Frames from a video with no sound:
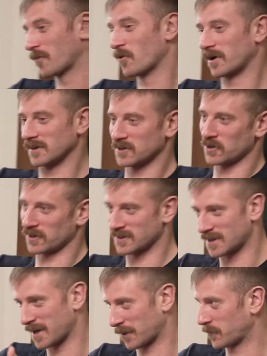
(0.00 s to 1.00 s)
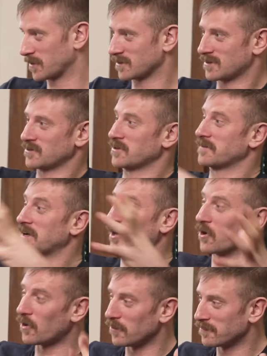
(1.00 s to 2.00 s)
wanting the dark satanic mills to sort of
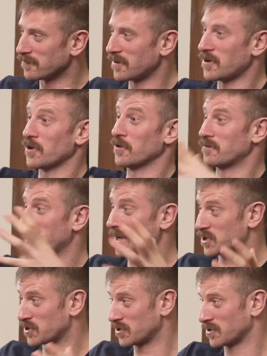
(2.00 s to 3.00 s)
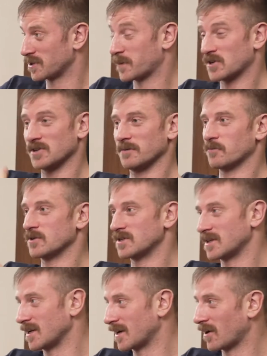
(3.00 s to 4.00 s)
engulf all of nature, especially
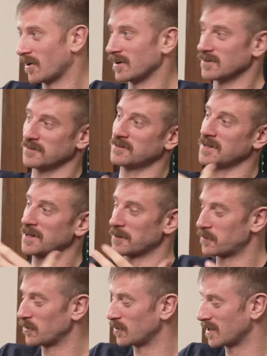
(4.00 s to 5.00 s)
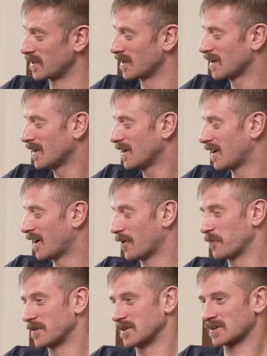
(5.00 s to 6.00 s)
pristine areas of scenic beauty,
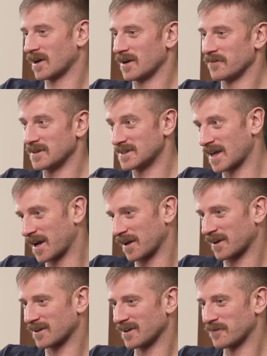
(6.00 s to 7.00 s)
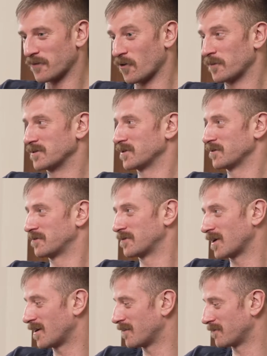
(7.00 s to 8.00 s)
these kind of aesthetic forms
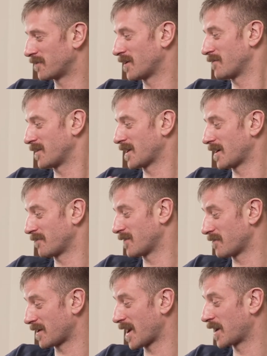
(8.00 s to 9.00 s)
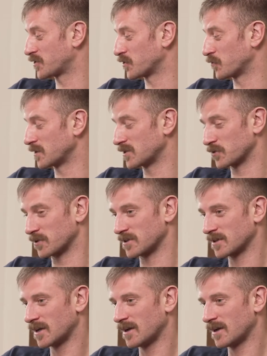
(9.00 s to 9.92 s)
of a natural resource,